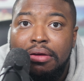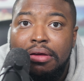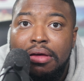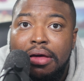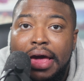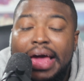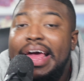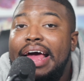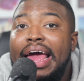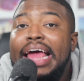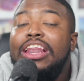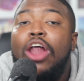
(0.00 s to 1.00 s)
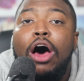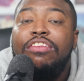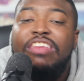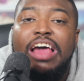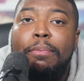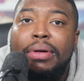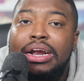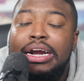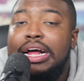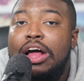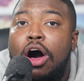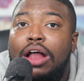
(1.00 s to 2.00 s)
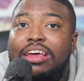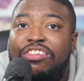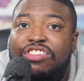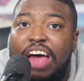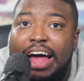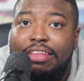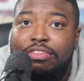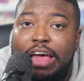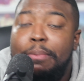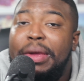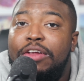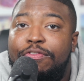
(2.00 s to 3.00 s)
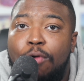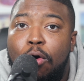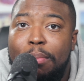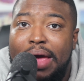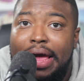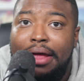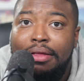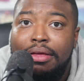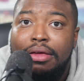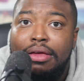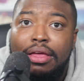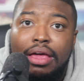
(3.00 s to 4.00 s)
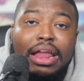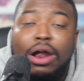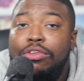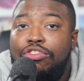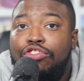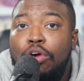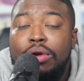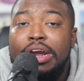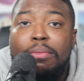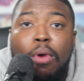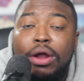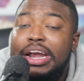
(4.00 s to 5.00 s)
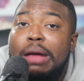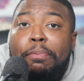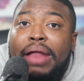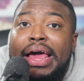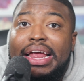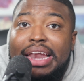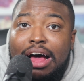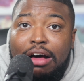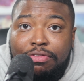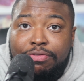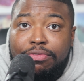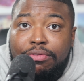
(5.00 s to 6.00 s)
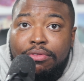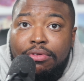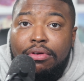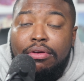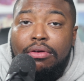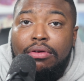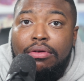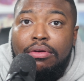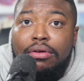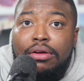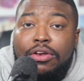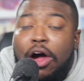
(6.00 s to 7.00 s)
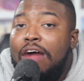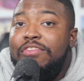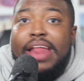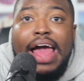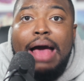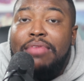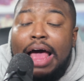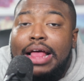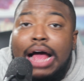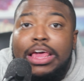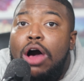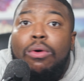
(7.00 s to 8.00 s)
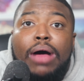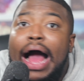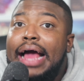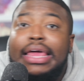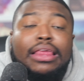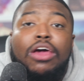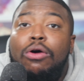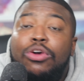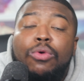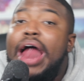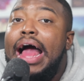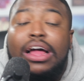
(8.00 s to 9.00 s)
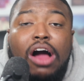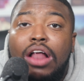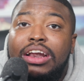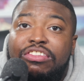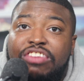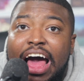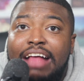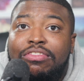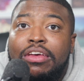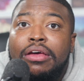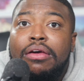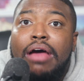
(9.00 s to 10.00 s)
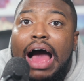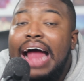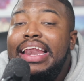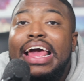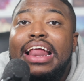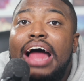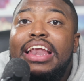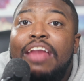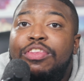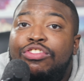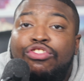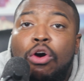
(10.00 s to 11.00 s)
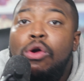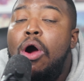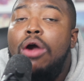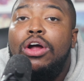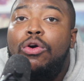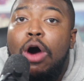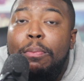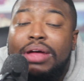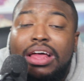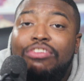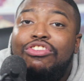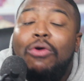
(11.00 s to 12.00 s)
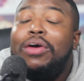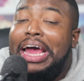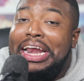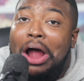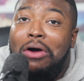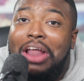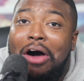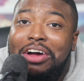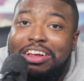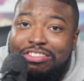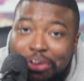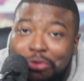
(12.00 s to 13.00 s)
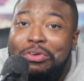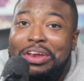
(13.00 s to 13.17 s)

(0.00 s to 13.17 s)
He he lost the ability to call his shots and be the four man. He doesn't shoot anymore. He doesn't play enough. Darvin Ham's like, yo, I yo, you not calling the shots. I need another shooter on the court because you can no longer shoot.